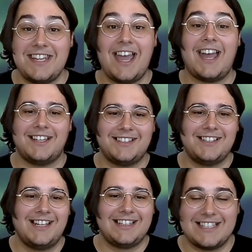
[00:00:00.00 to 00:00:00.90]
Yeah.
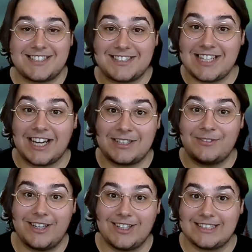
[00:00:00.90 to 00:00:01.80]
Sudden
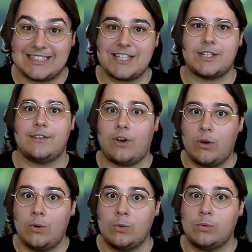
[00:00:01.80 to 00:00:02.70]
realization of,
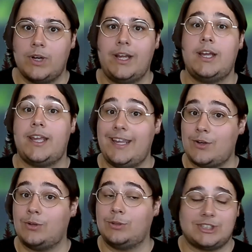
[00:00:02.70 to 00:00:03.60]
he
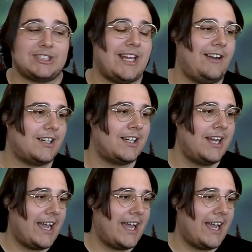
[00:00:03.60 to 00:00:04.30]
causes terror.